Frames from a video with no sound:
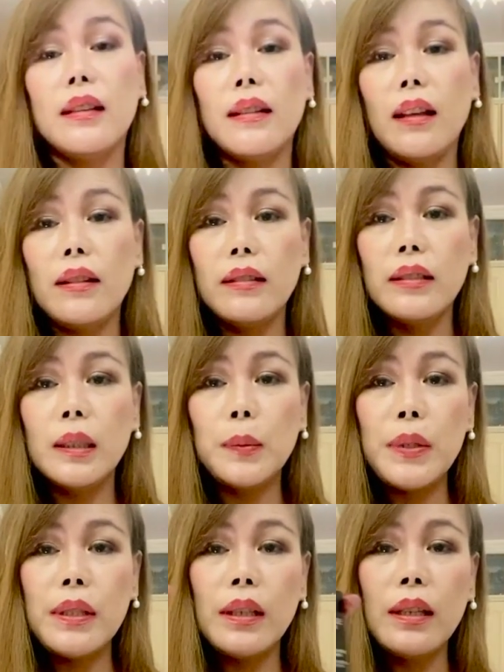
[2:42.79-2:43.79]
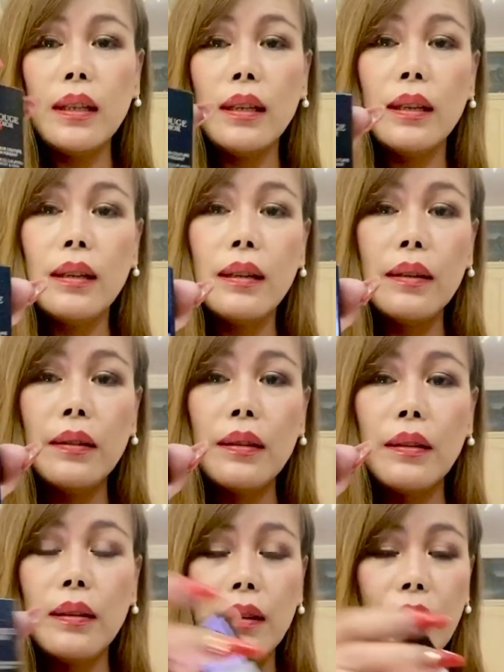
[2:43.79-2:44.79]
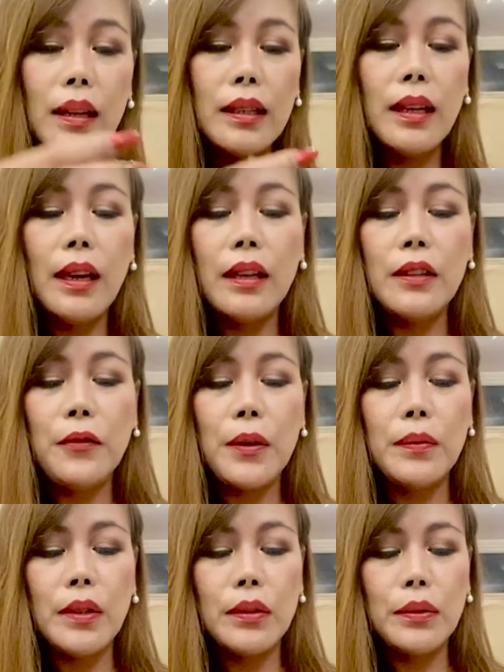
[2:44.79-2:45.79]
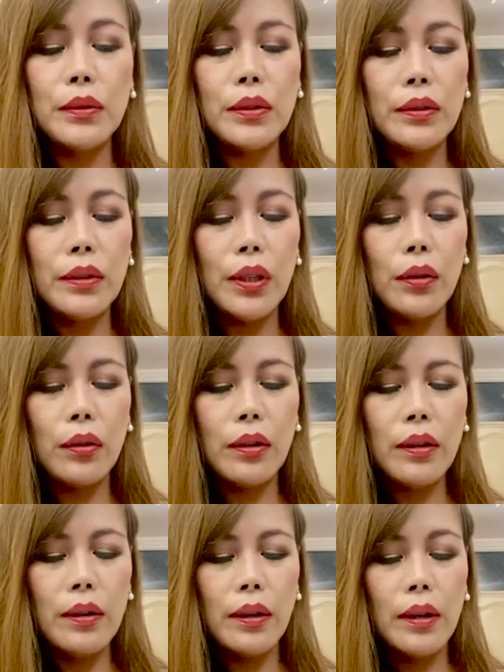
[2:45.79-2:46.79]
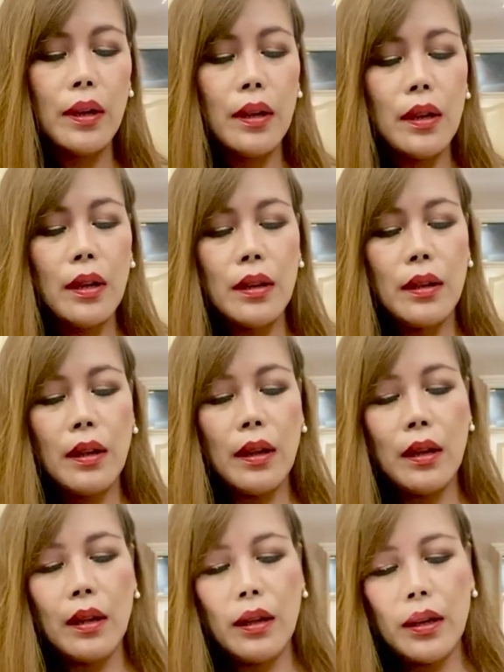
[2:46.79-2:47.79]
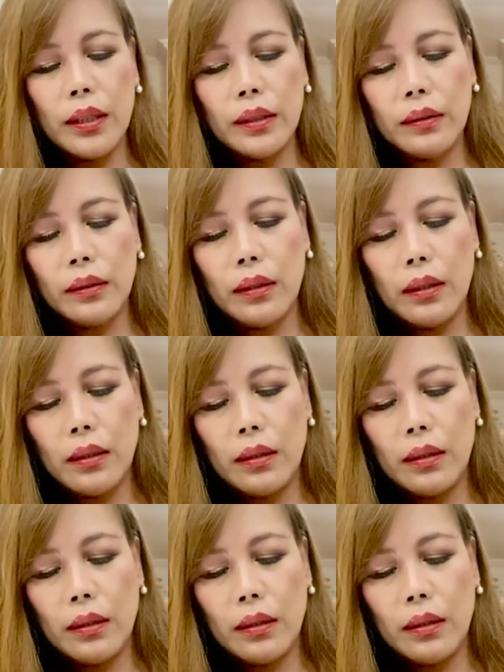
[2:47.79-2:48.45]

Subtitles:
another lipstick, again from the Rouge Dior, and